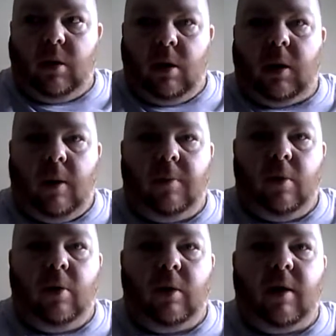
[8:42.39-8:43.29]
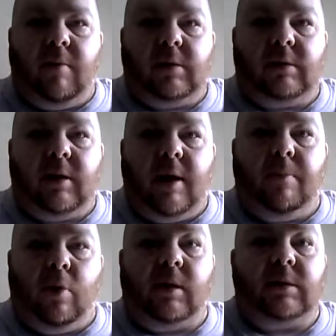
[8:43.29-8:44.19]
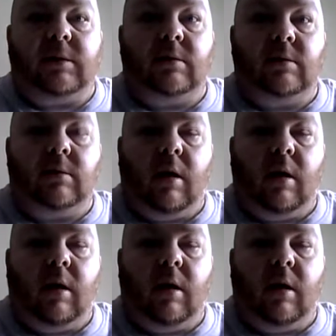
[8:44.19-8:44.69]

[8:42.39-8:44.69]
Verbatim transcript: got a couple who give us their points.